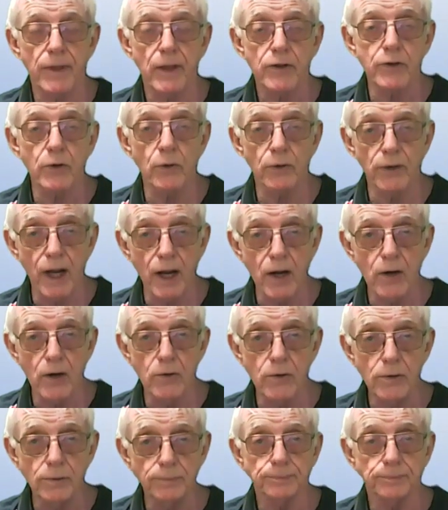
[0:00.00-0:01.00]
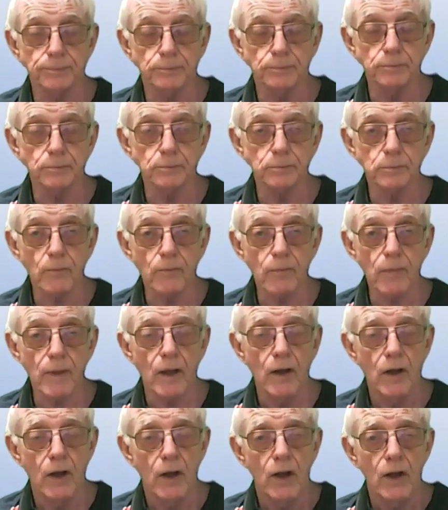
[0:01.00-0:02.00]
So now
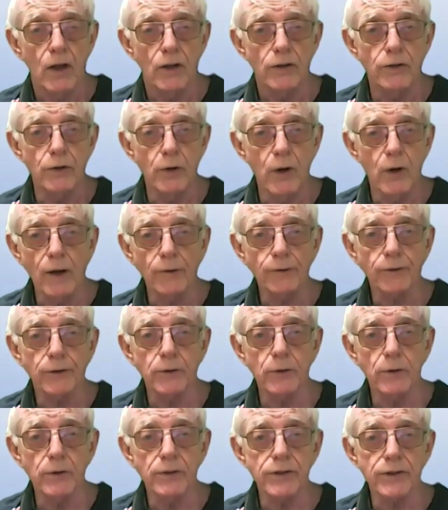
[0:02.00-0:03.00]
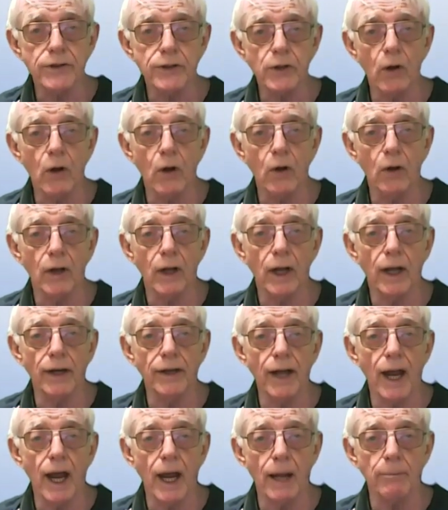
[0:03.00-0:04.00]
you have to install
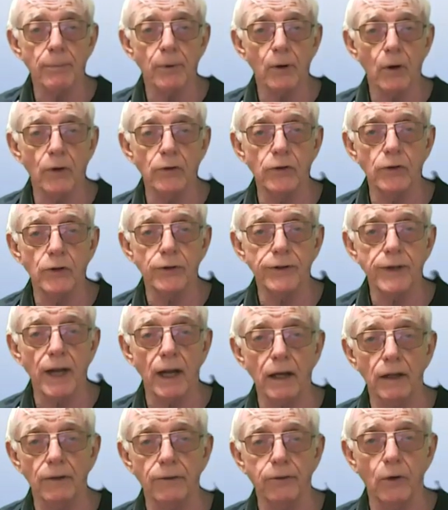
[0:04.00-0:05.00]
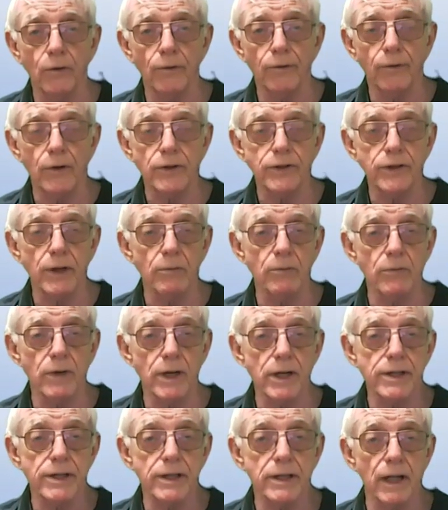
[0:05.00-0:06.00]
an app on your telephone. For some
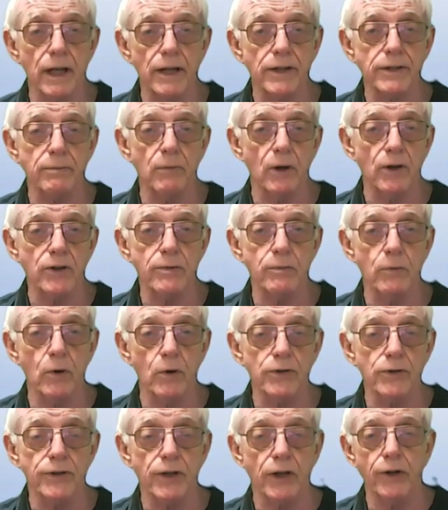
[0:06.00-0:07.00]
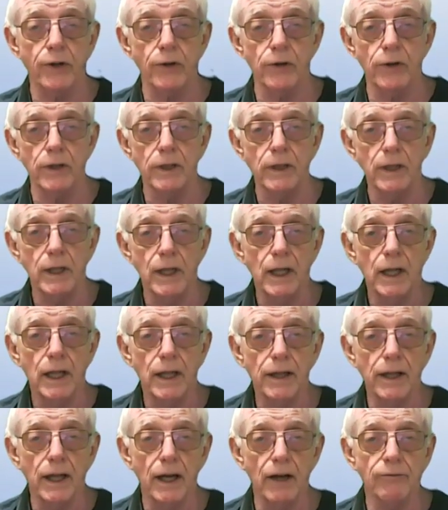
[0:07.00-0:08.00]
reason, that's much more secure.
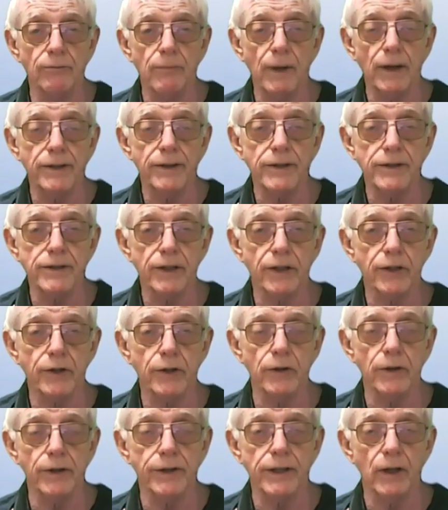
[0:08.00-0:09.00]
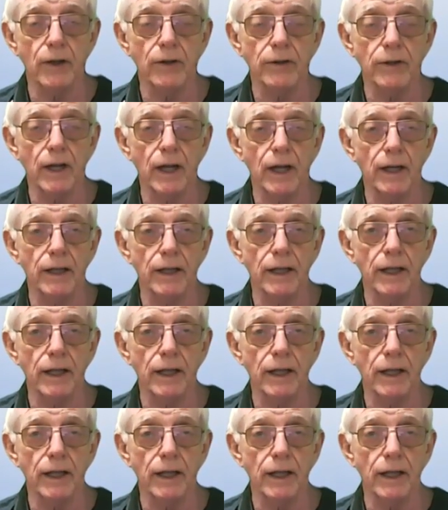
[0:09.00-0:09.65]
They have better security on that,